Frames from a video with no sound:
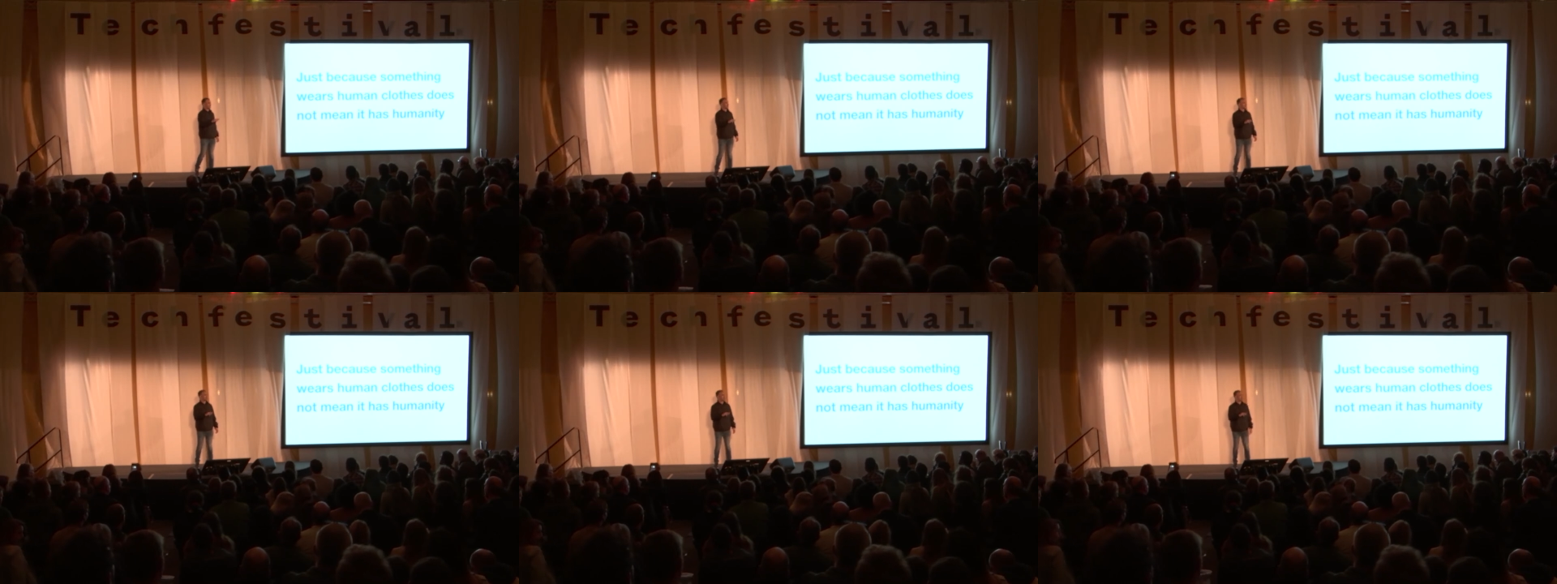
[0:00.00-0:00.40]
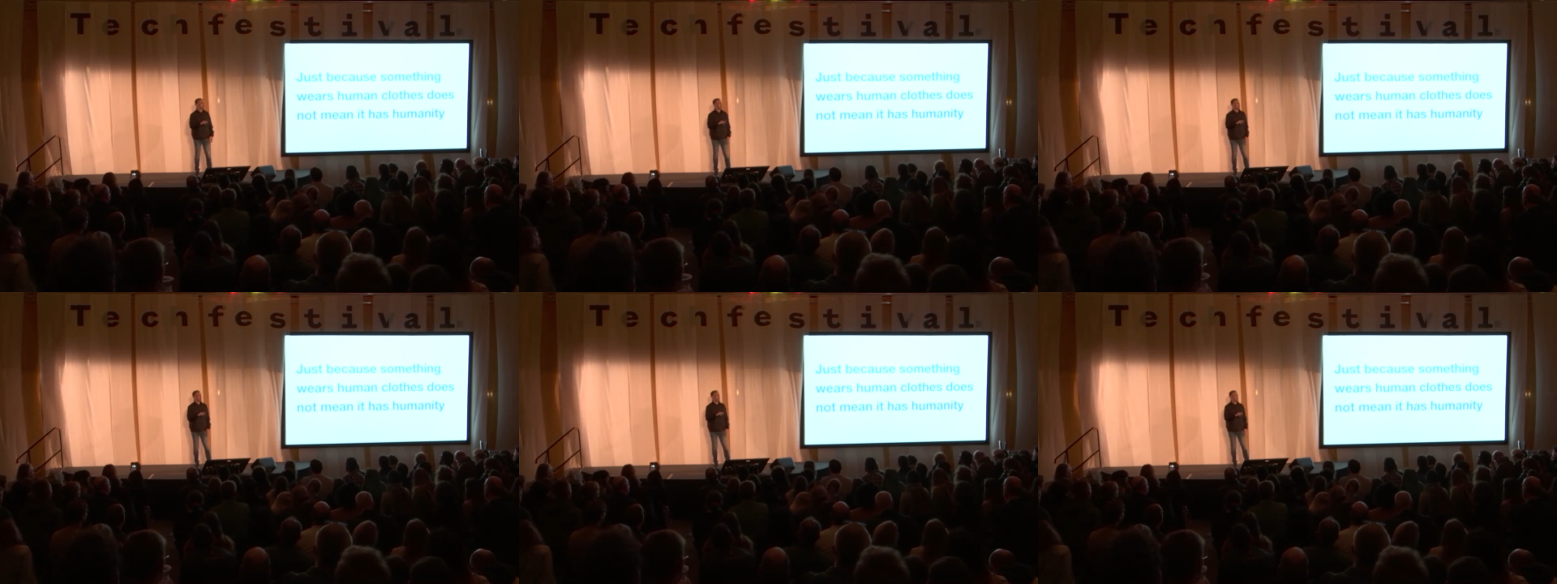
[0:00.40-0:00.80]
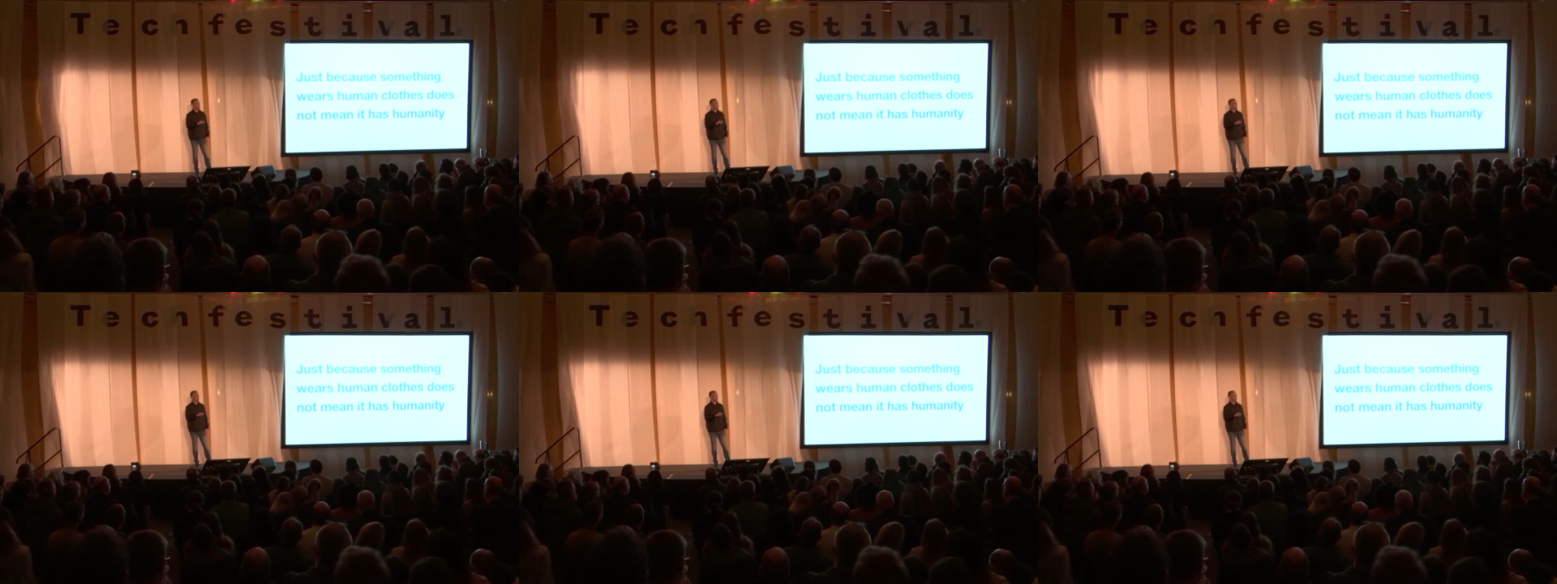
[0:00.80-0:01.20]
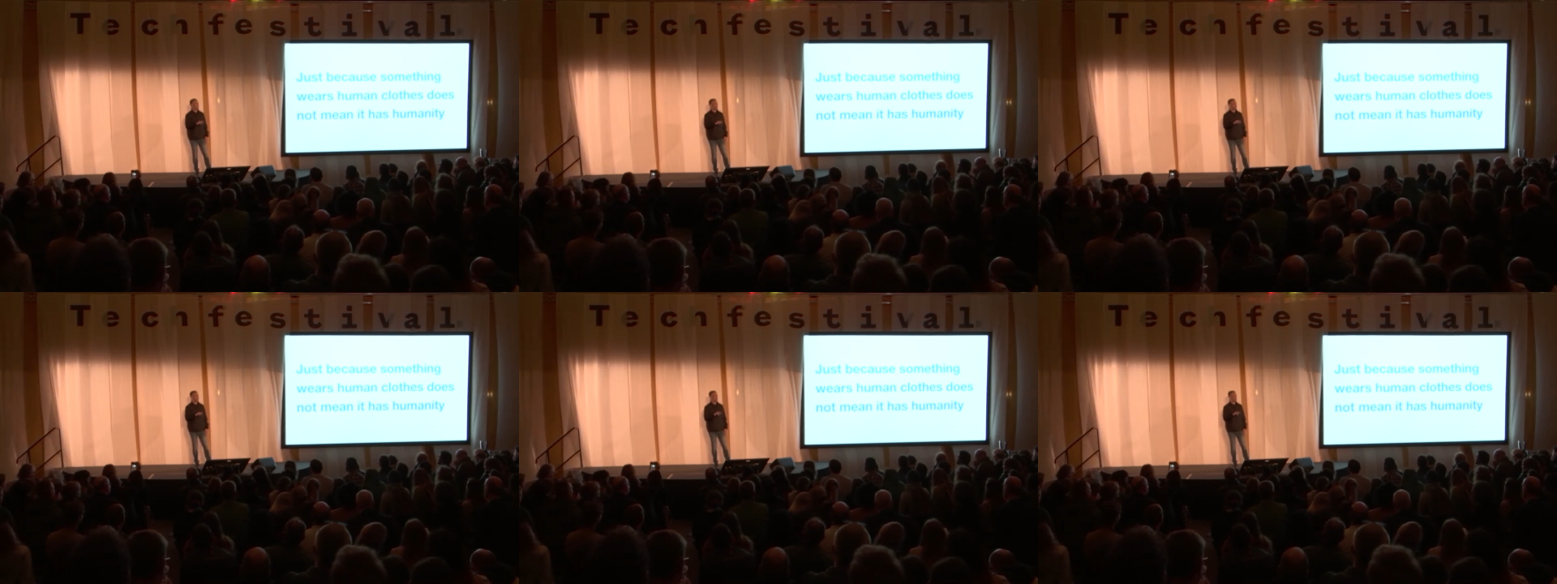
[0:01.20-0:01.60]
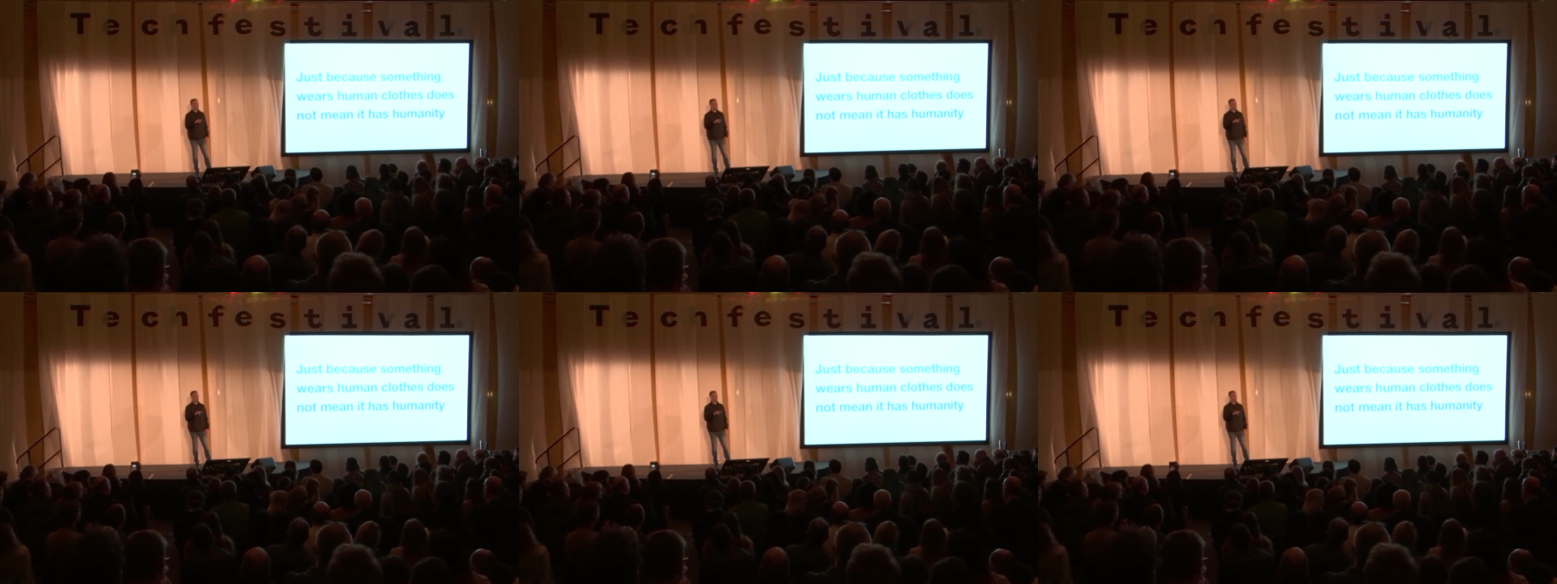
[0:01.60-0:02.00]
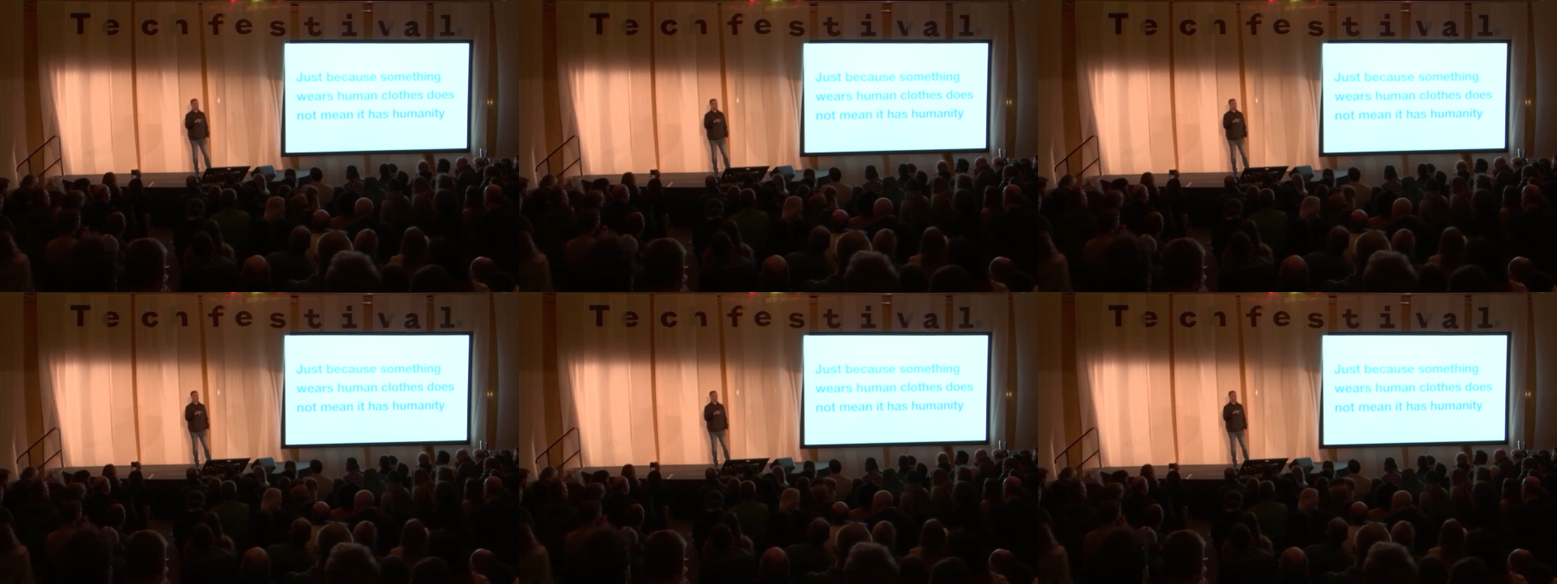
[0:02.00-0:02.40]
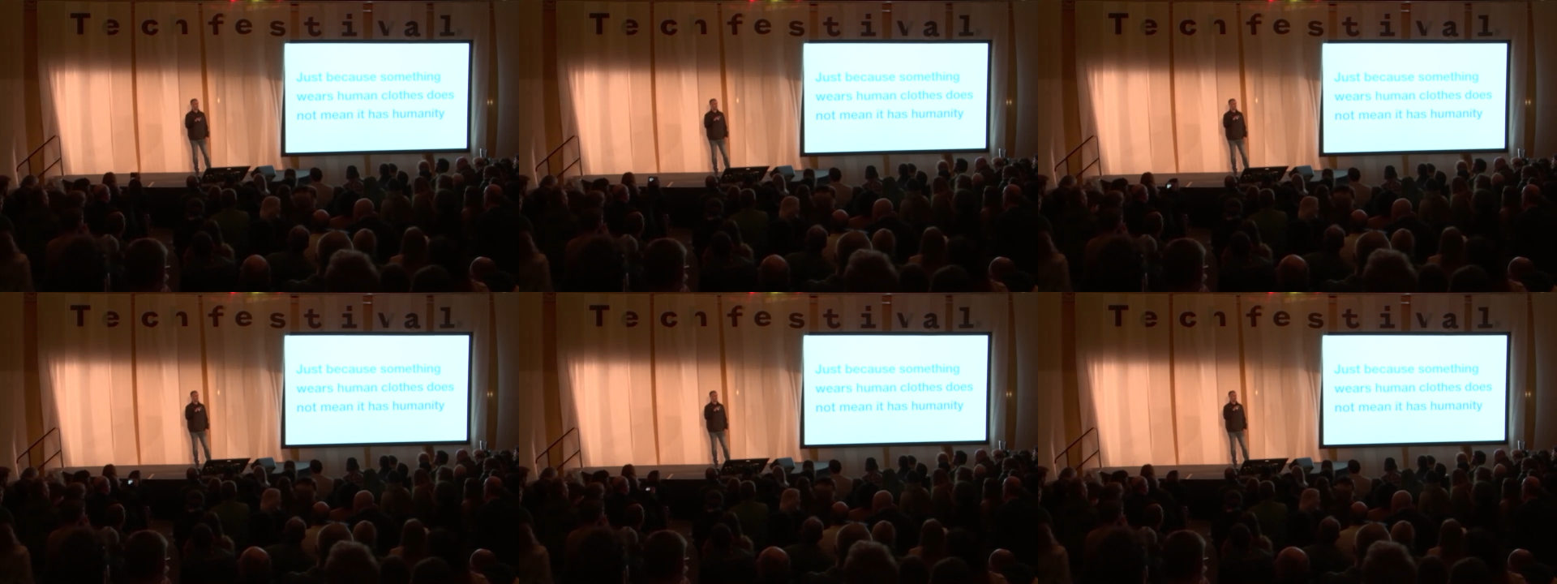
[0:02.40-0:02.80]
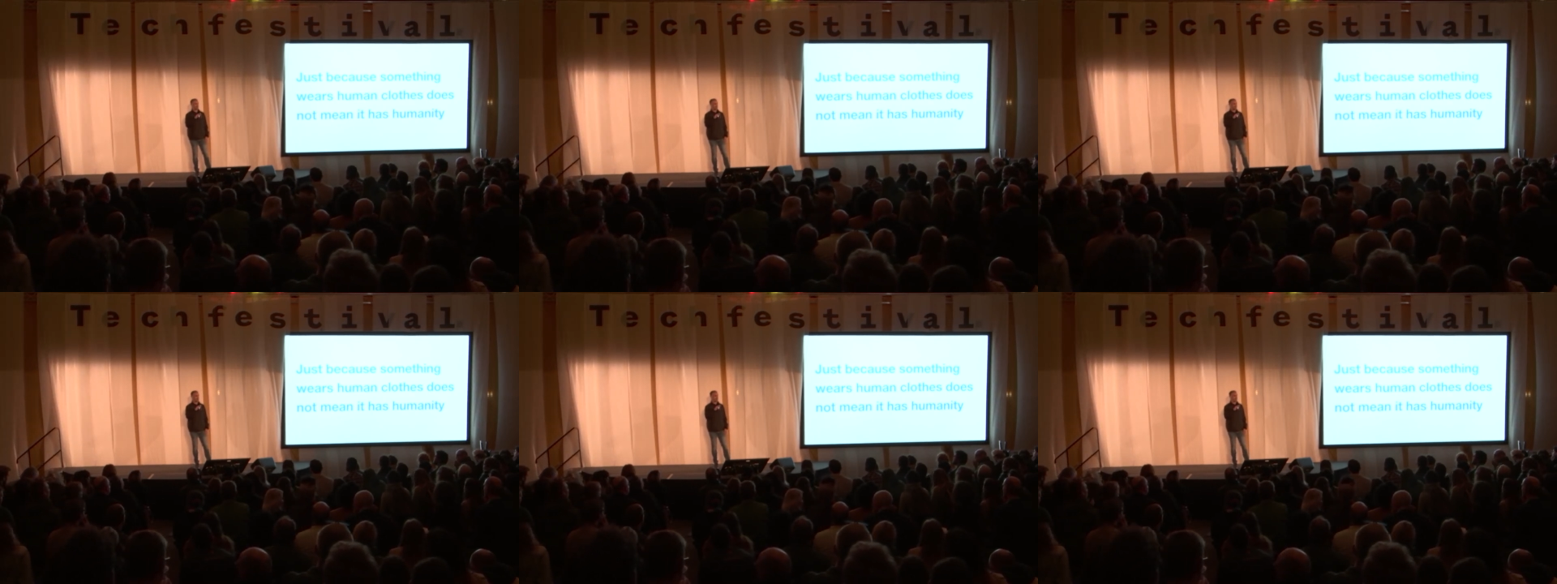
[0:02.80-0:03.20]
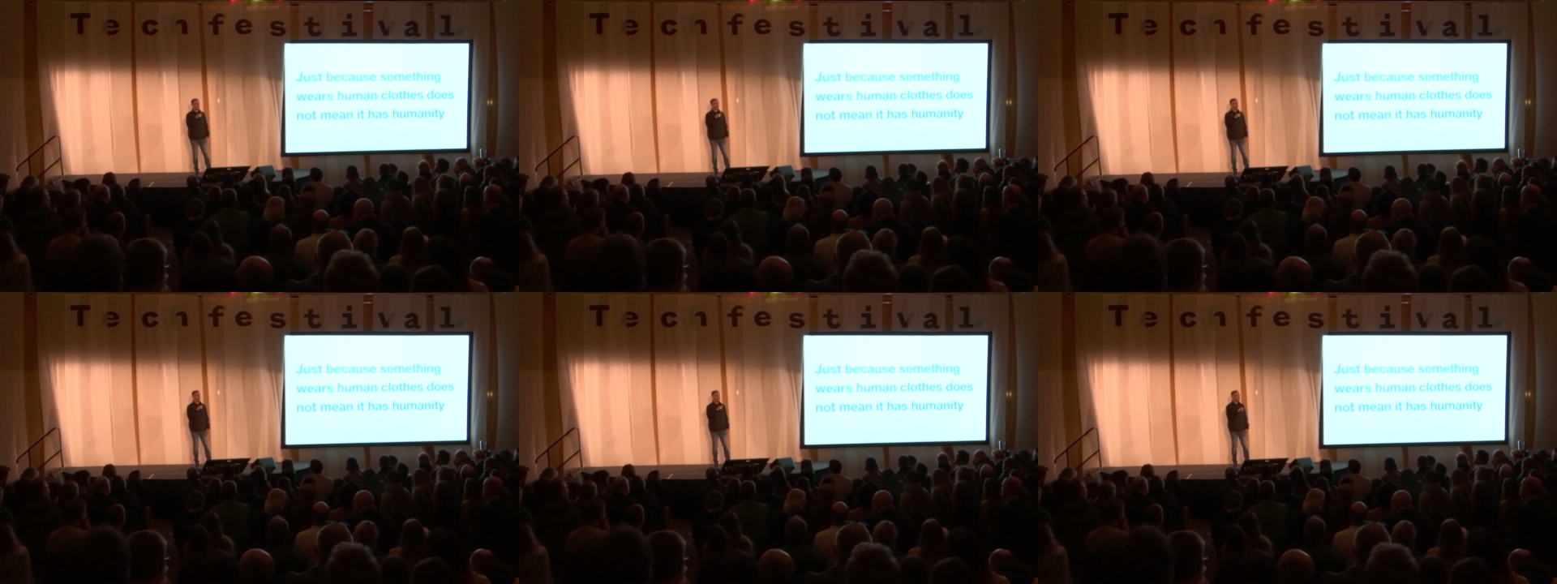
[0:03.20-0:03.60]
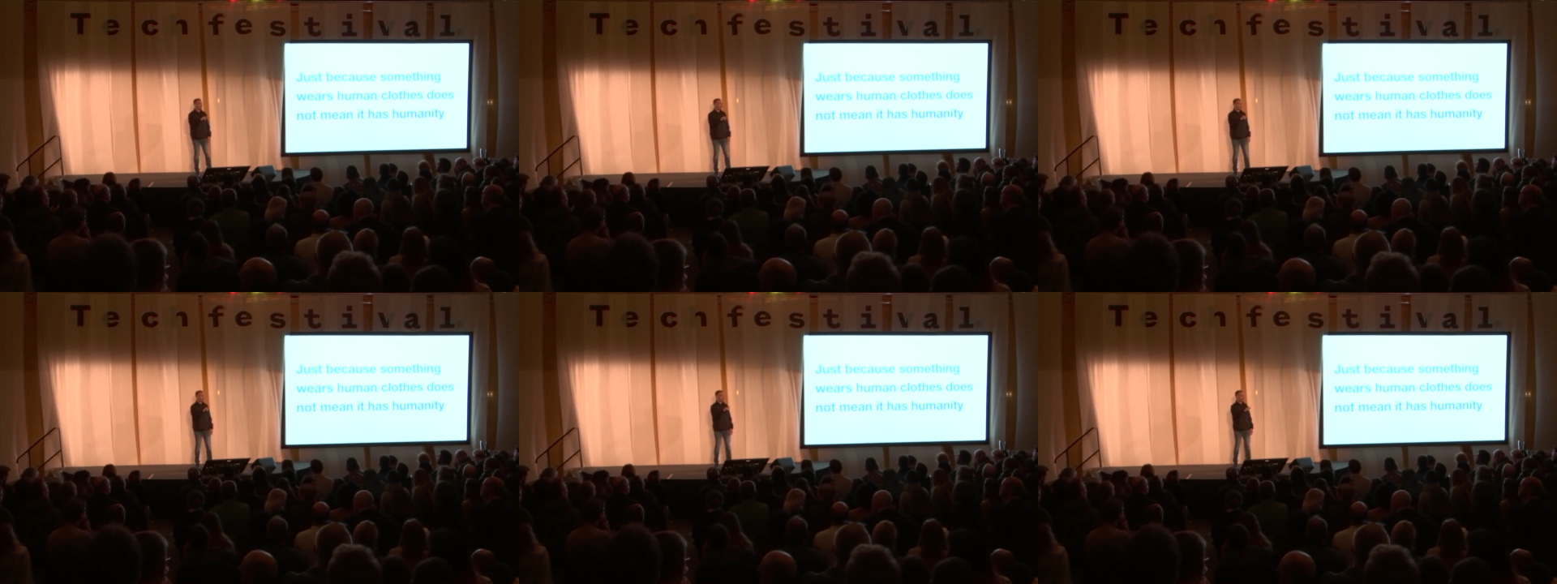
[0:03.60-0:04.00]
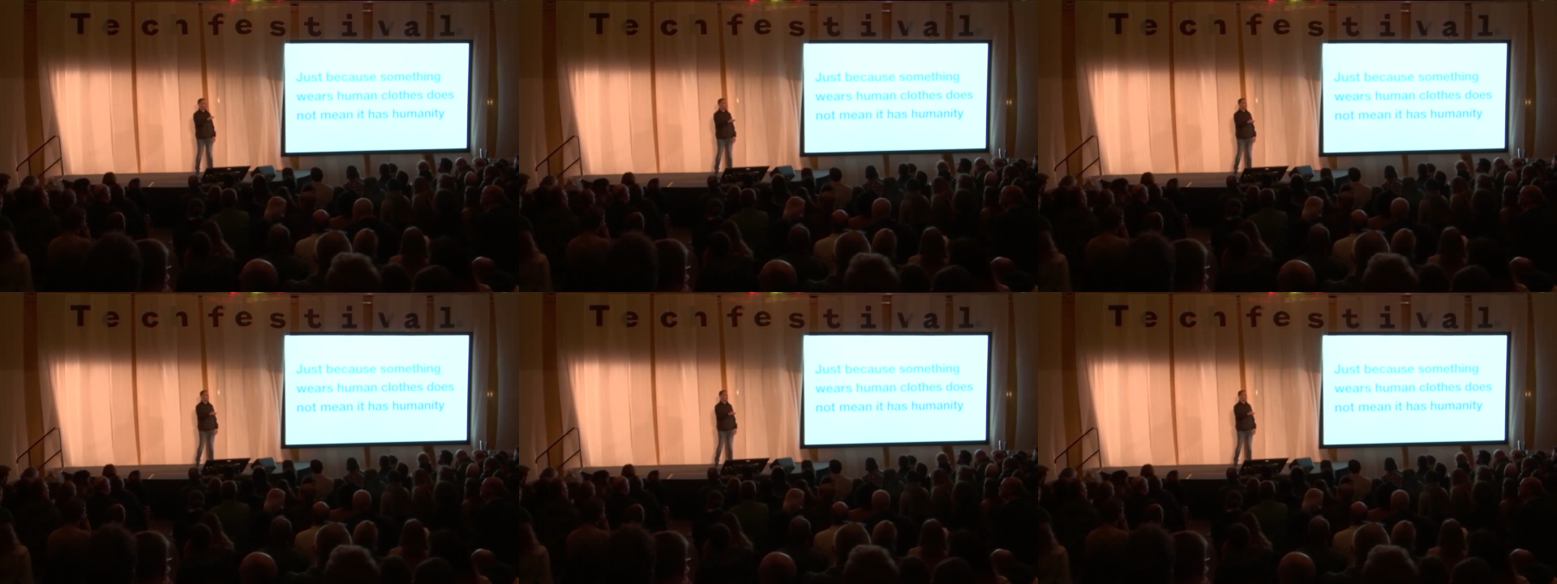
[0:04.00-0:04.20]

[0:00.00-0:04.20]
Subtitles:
[unreadable: no face in view]